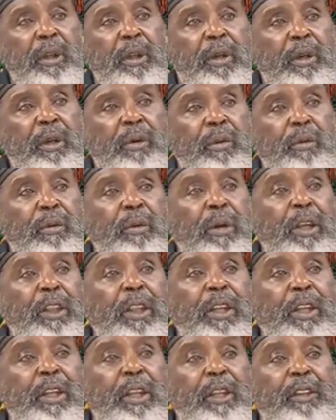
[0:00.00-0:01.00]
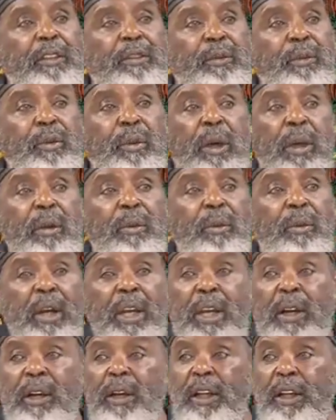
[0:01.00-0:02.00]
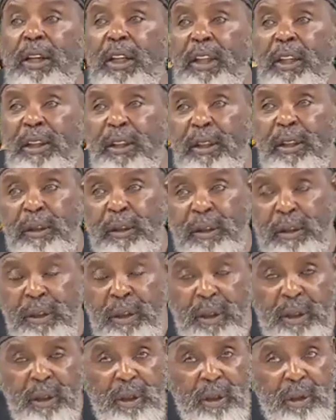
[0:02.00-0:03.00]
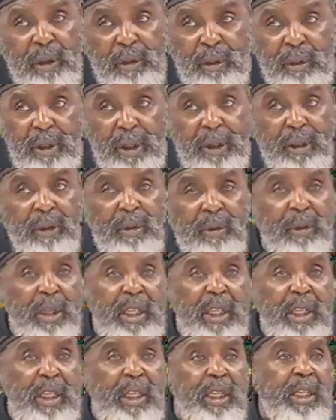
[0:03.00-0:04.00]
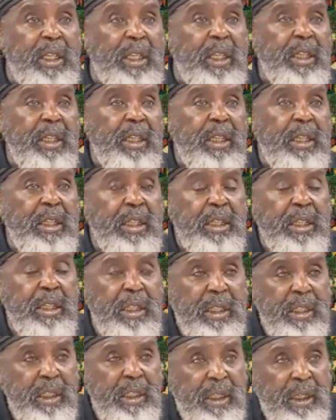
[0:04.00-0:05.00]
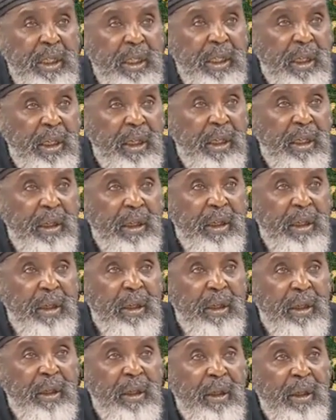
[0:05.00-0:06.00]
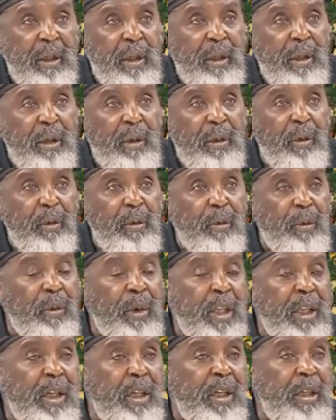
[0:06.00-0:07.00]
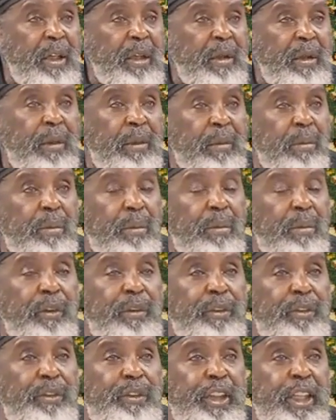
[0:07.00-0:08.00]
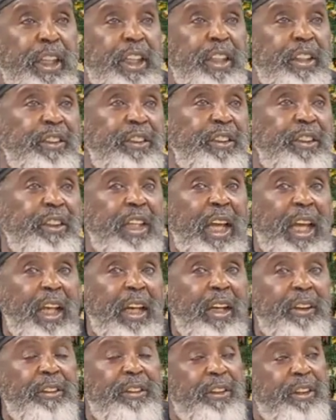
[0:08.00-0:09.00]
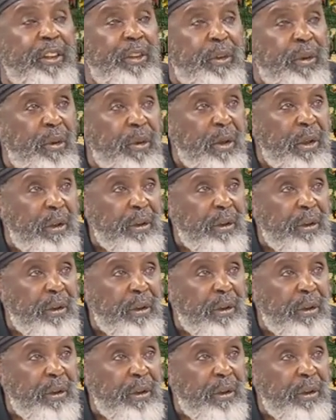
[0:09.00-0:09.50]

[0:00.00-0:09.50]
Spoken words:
Whether it's one way or another, whether we win zillions of dollars in court,